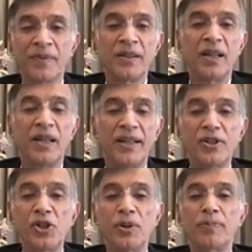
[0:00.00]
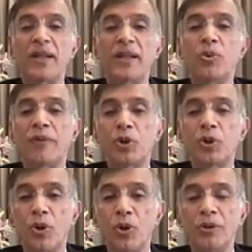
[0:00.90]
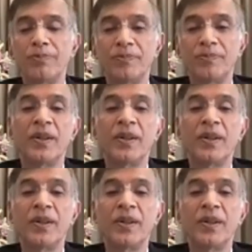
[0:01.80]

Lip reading: the leadership that you have shown,